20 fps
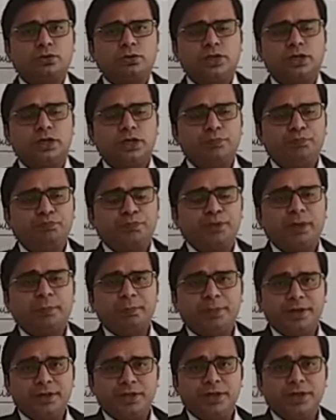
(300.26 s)
the
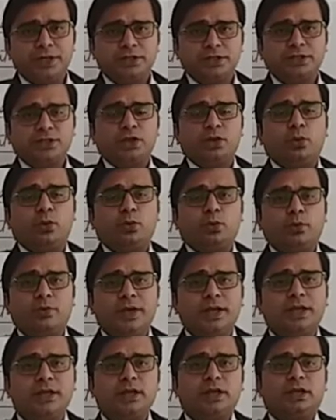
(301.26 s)
period
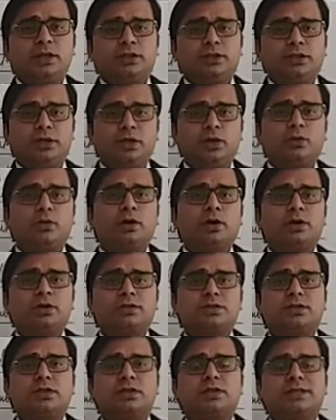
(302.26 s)
when there was
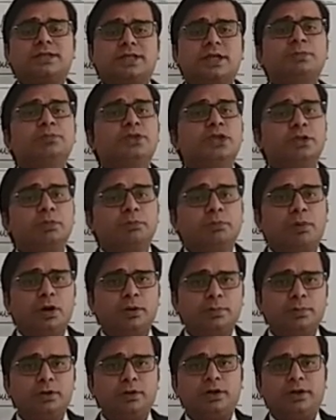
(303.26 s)
something
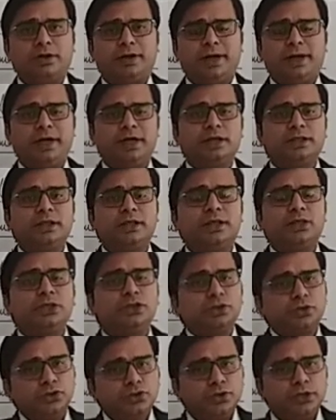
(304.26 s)
popular, and they
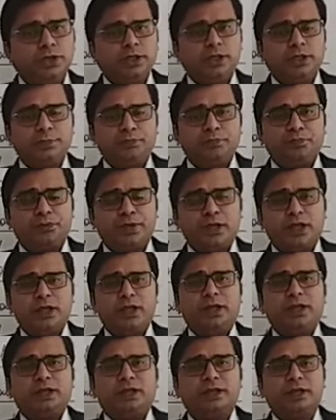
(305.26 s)
usually
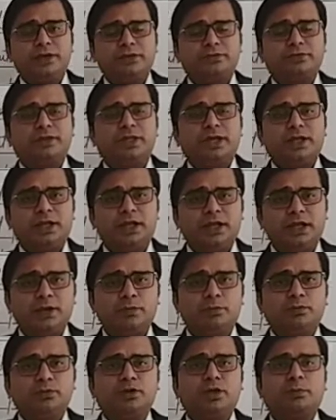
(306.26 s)
give the
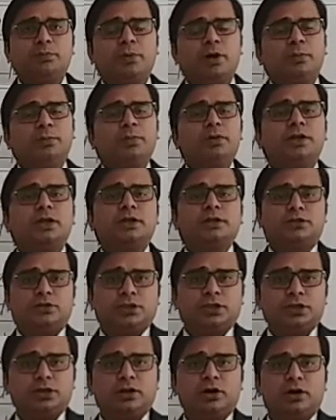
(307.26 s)
name the popular
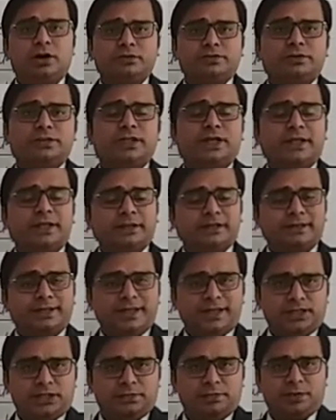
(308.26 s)
thing of the
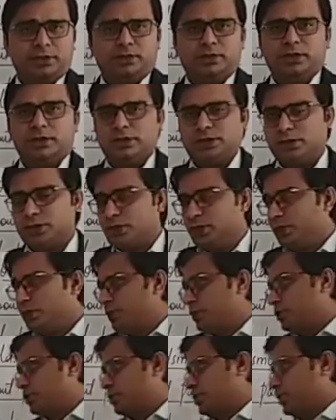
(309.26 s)
that period.
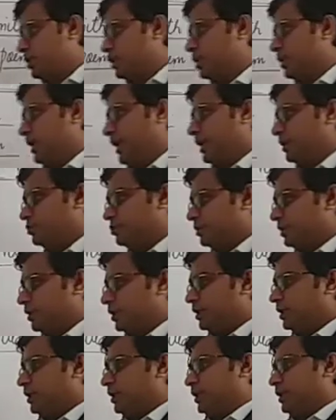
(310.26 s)
So
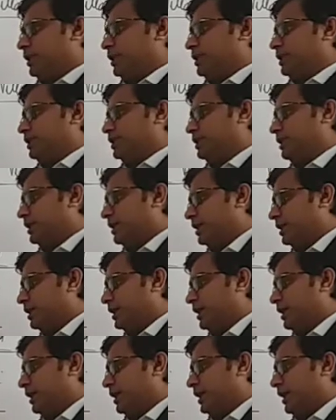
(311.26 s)
actually
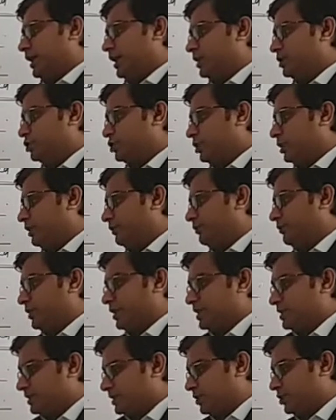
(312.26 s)
the age of
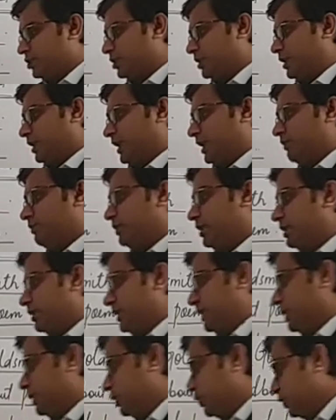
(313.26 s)
transition, I will
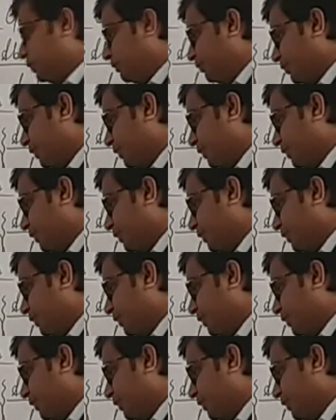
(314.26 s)
tell you